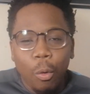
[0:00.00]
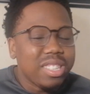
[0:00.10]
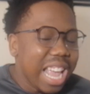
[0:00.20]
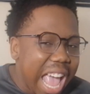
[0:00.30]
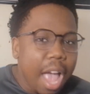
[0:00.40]

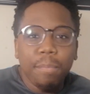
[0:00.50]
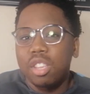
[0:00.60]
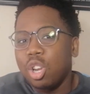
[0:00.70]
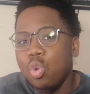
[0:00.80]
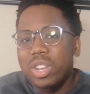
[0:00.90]
was
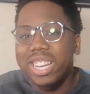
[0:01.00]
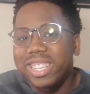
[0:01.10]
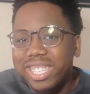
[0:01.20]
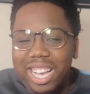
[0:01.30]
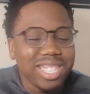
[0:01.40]
absolutely
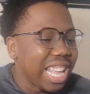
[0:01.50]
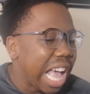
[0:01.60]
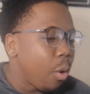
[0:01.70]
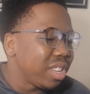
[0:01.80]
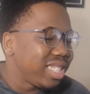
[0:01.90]

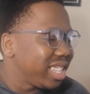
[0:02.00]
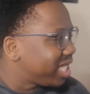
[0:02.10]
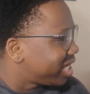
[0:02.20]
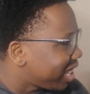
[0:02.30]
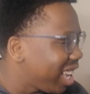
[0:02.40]
disgusting. I was
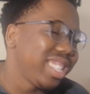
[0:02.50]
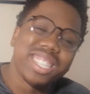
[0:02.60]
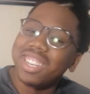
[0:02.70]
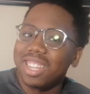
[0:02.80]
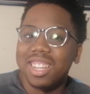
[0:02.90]

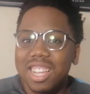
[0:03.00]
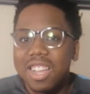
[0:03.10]
disgusted.